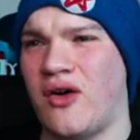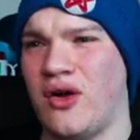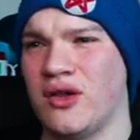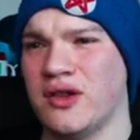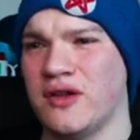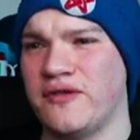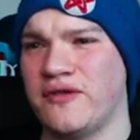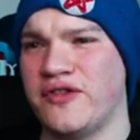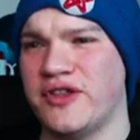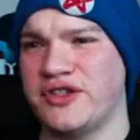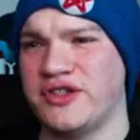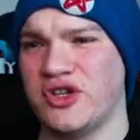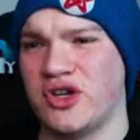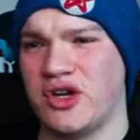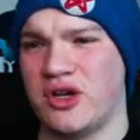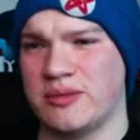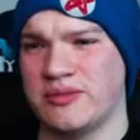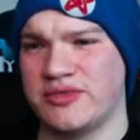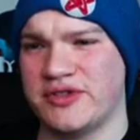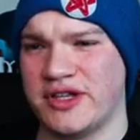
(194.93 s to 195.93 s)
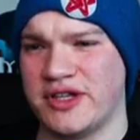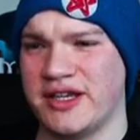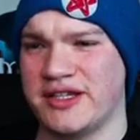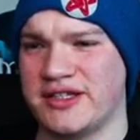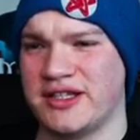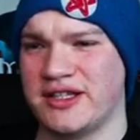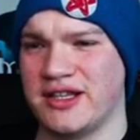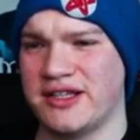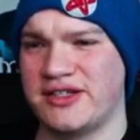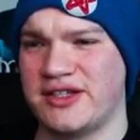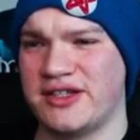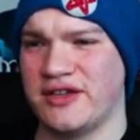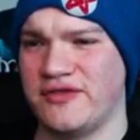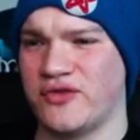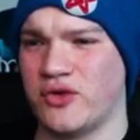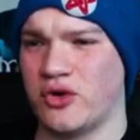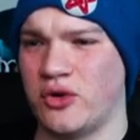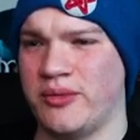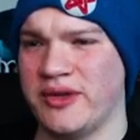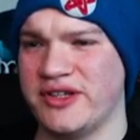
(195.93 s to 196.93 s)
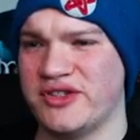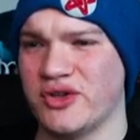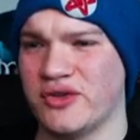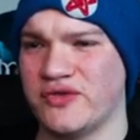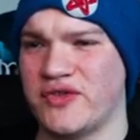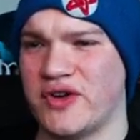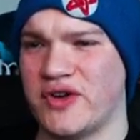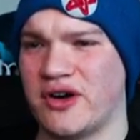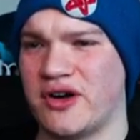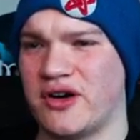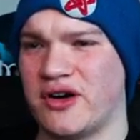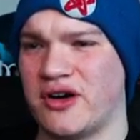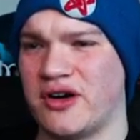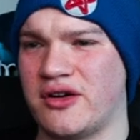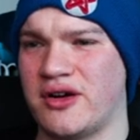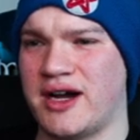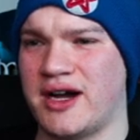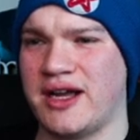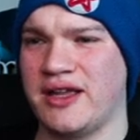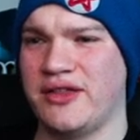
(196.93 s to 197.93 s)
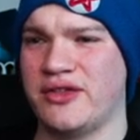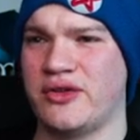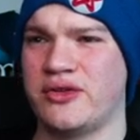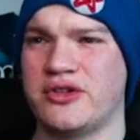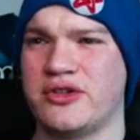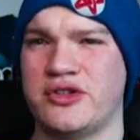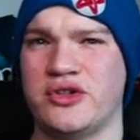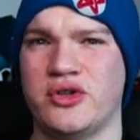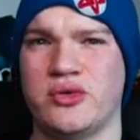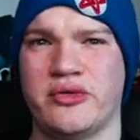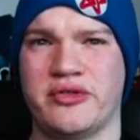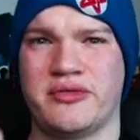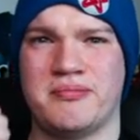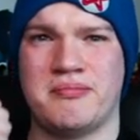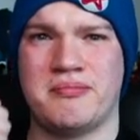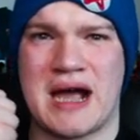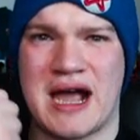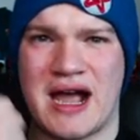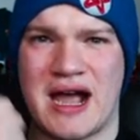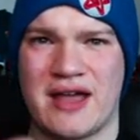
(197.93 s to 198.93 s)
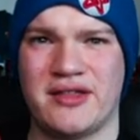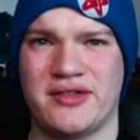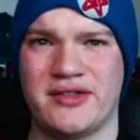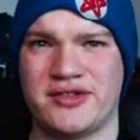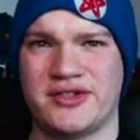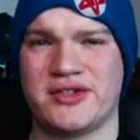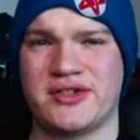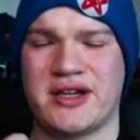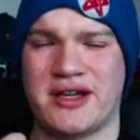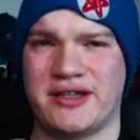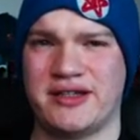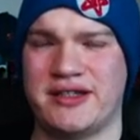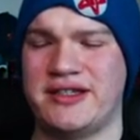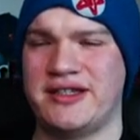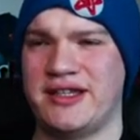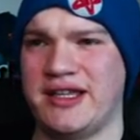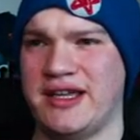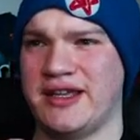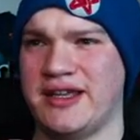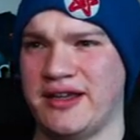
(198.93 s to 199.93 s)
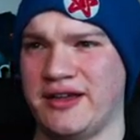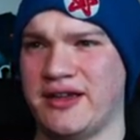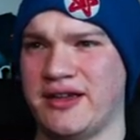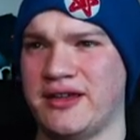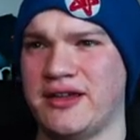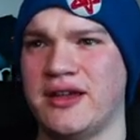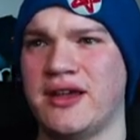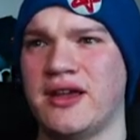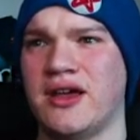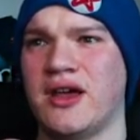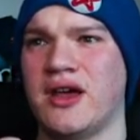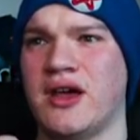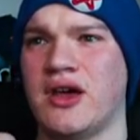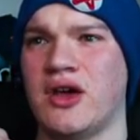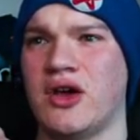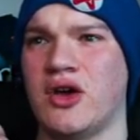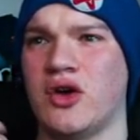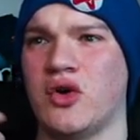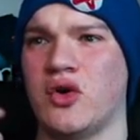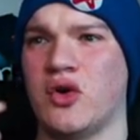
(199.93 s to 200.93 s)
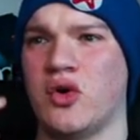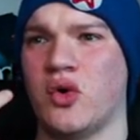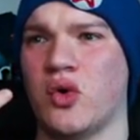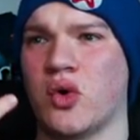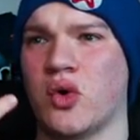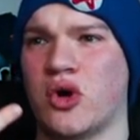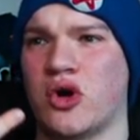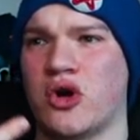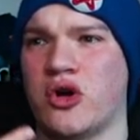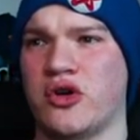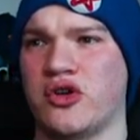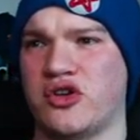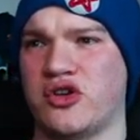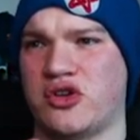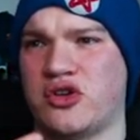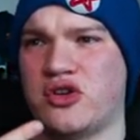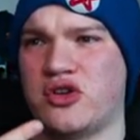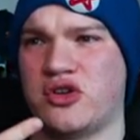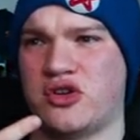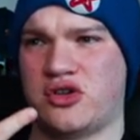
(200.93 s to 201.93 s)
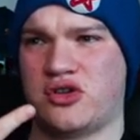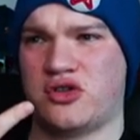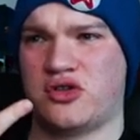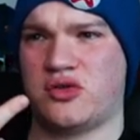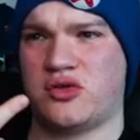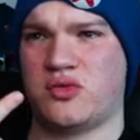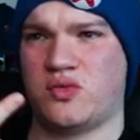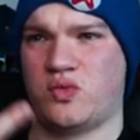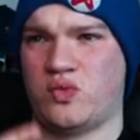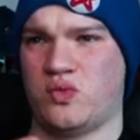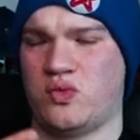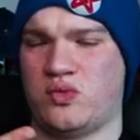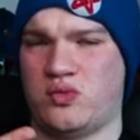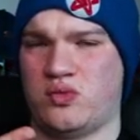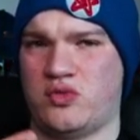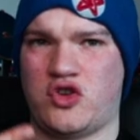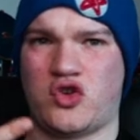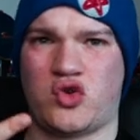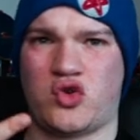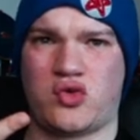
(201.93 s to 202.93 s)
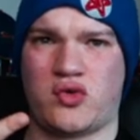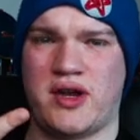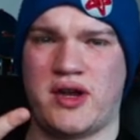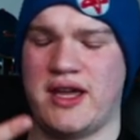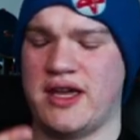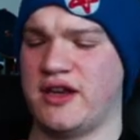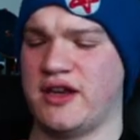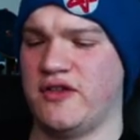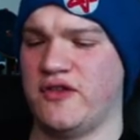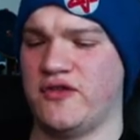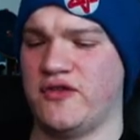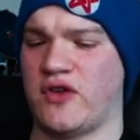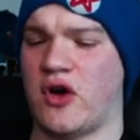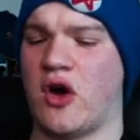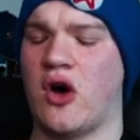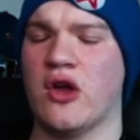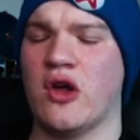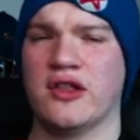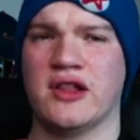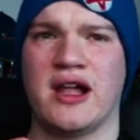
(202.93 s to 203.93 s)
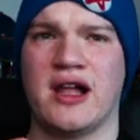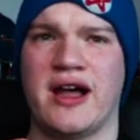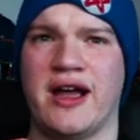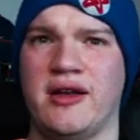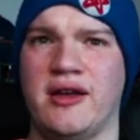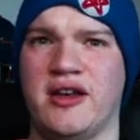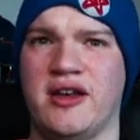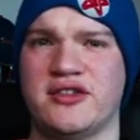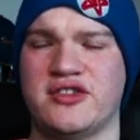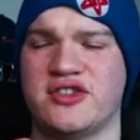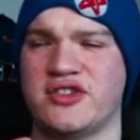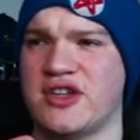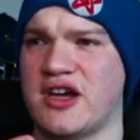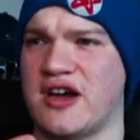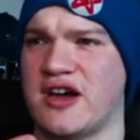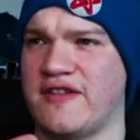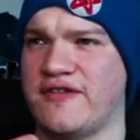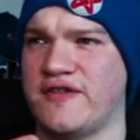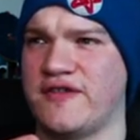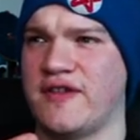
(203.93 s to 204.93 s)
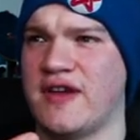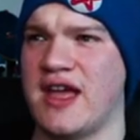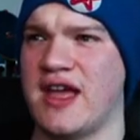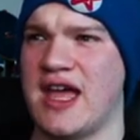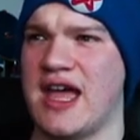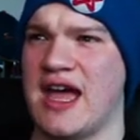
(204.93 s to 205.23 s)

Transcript: All of the jobs that it's listed for me so far are either to do with maths and data or creative online stuff.